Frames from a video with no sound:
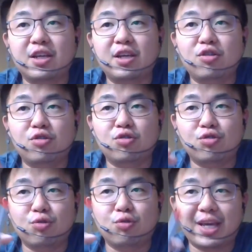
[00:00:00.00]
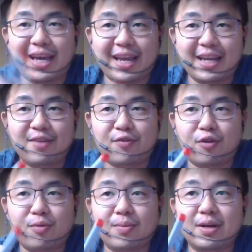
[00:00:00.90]
looking at it from
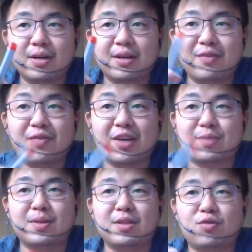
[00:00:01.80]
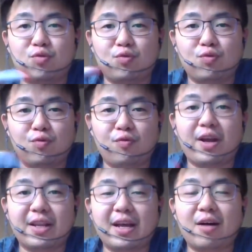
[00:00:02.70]
investment to rent
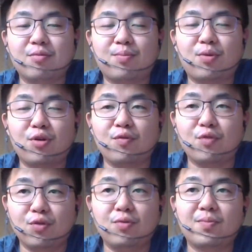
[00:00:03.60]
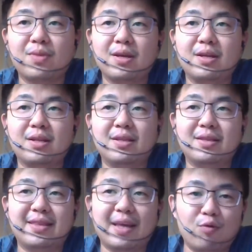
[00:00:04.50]
out point of view, that
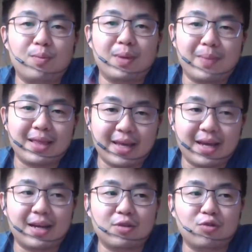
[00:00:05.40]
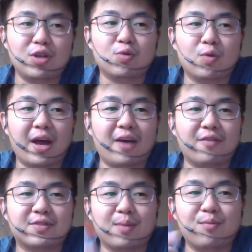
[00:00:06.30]
would be my take lah. You need to have
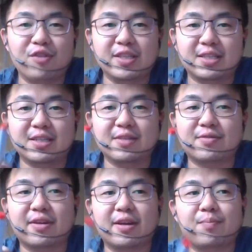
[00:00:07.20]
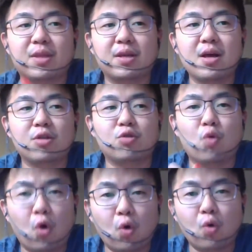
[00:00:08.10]
some reserves, right, to
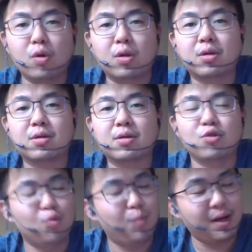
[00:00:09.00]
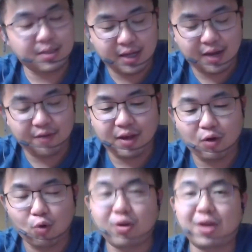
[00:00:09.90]
hold. You must have that
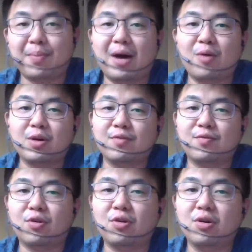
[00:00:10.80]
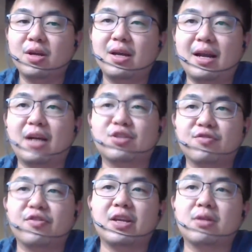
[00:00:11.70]
holding power for luxury
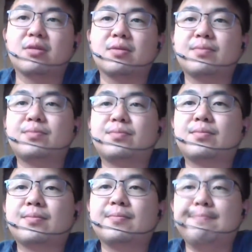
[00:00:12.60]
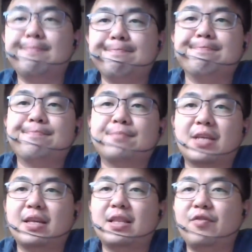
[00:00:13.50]
lah. Okay,
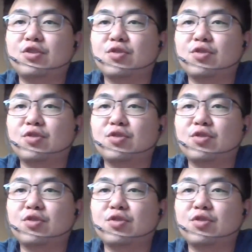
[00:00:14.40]
David Chua.